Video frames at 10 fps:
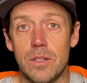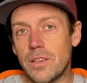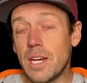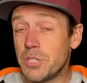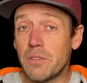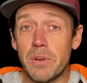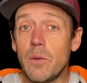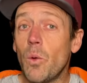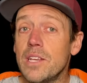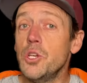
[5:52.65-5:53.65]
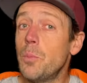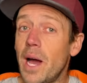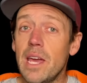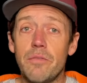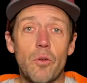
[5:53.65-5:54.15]
Now, generally, when you
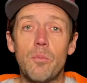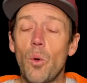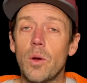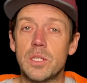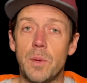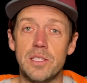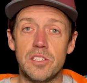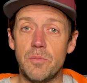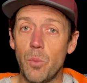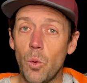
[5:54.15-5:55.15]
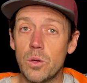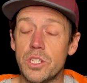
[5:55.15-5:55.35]
pay for a more expensive board,